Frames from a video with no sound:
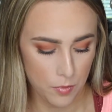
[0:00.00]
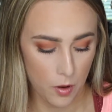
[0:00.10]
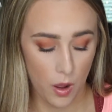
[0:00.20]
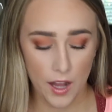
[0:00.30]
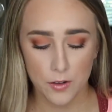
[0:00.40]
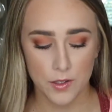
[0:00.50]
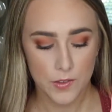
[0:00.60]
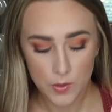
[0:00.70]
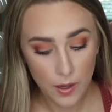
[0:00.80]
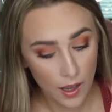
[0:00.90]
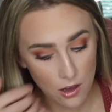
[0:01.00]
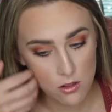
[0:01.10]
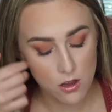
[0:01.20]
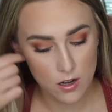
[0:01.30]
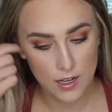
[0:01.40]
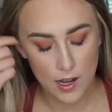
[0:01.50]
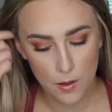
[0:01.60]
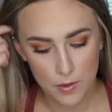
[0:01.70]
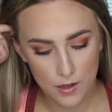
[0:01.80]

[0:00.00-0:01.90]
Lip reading: well, I don't even know how long now,